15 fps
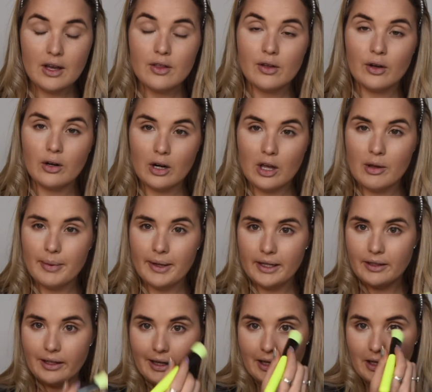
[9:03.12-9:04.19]
the glow being
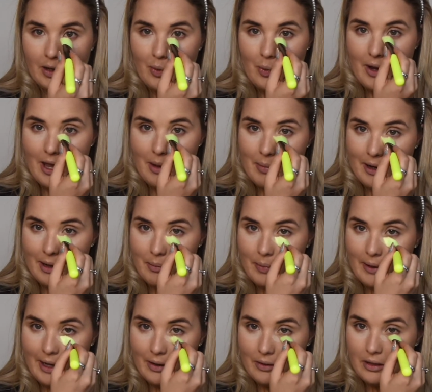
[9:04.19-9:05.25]
taken away by
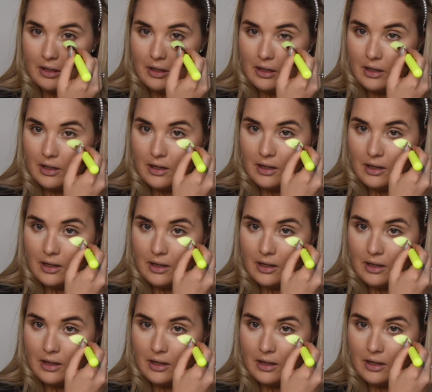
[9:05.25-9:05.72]
powder.